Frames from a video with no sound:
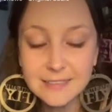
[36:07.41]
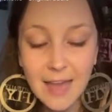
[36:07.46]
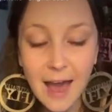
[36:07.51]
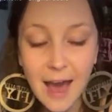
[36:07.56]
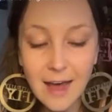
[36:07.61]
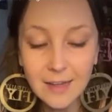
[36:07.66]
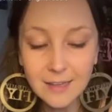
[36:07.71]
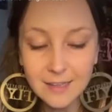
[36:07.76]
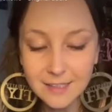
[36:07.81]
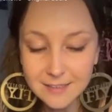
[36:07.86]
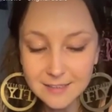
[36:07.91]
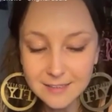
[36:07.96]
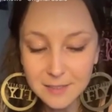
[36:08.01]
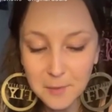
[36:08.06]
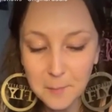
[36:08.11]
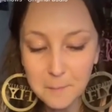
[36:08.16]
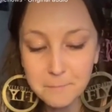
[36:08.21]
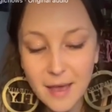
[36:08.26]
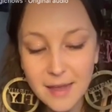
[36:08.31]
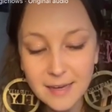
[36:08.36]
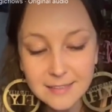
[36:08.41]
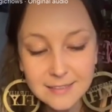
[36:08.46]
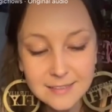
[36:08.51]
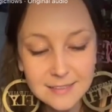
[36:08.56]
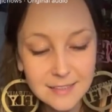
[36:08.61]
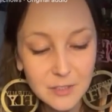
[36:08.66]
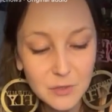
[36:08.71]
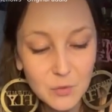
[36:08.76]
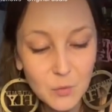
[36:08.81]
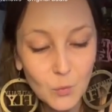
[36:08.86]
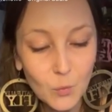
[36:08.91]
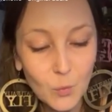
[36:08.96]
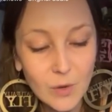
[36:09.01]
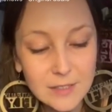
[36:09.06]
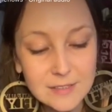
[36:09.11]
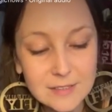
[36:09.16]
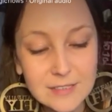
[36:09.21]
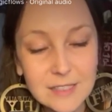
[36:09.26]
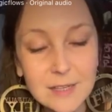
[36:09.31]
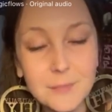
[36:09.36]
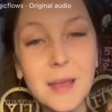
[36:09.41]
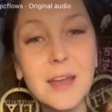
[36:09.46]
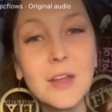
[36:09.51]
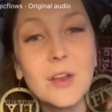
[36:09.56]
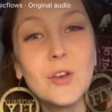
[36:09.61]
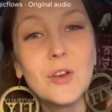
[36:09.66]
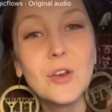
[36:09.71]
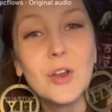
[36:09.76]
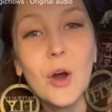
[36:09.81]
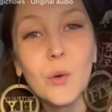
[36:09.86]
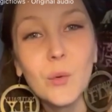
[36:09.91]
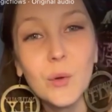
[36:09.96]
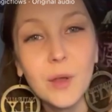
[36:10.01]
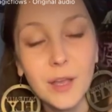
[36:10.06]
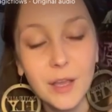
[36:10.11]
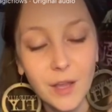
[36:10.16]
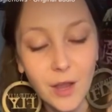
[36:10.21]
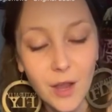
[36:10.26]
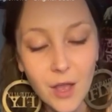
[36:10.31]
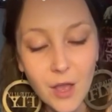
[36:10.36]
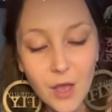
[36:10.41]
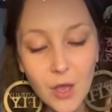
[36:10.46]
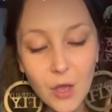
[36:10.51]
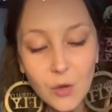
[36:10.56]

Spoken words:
talents, medicine, wisdom, and knowing.